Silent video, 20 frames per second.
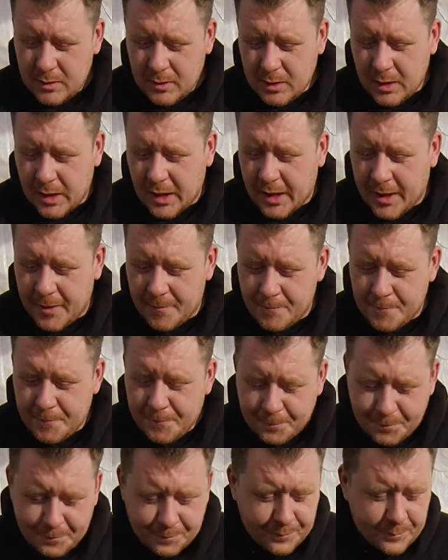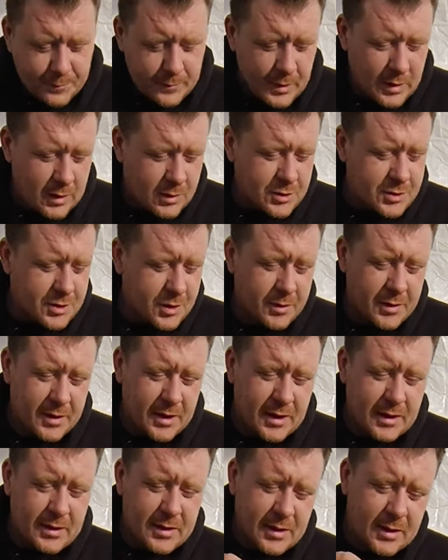I'll show you
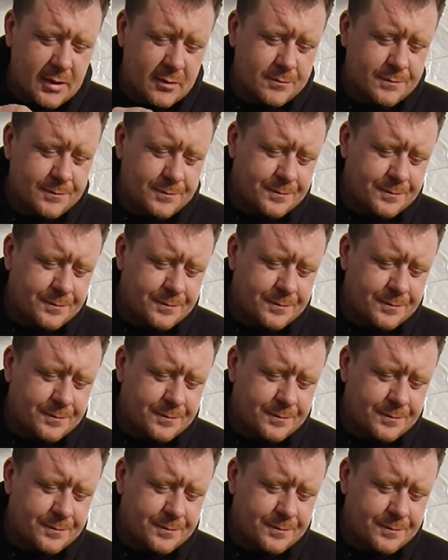that now.